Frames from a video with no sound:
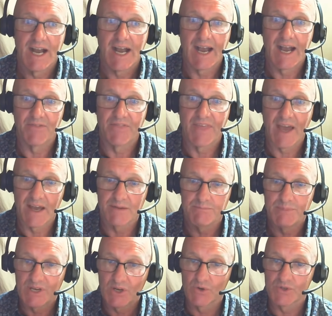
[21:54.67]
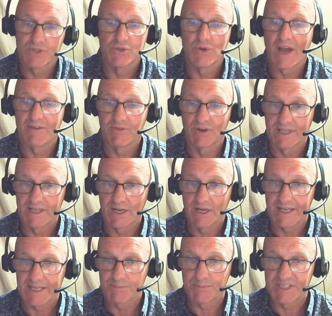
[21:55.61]
and that because you have legal
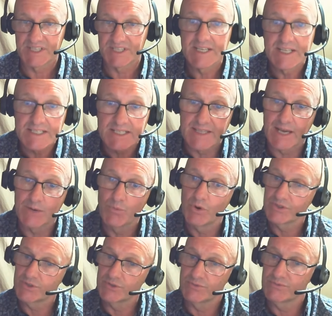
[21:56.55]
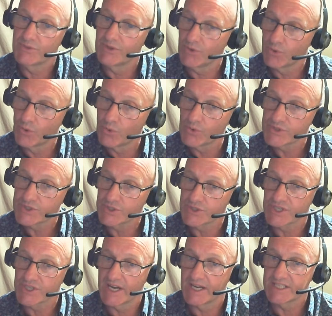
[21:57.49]
expertise and they want the laws
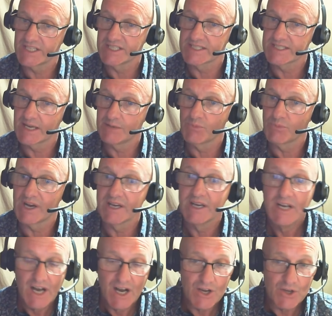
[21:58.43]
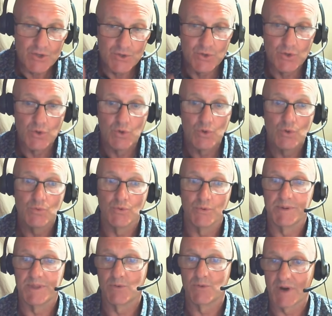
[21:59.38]
to change in some way, you will
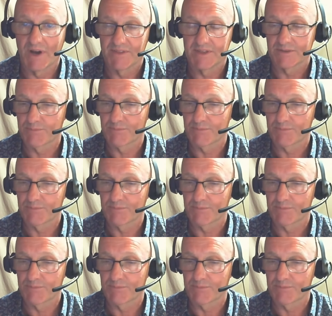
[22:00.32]
be the one that's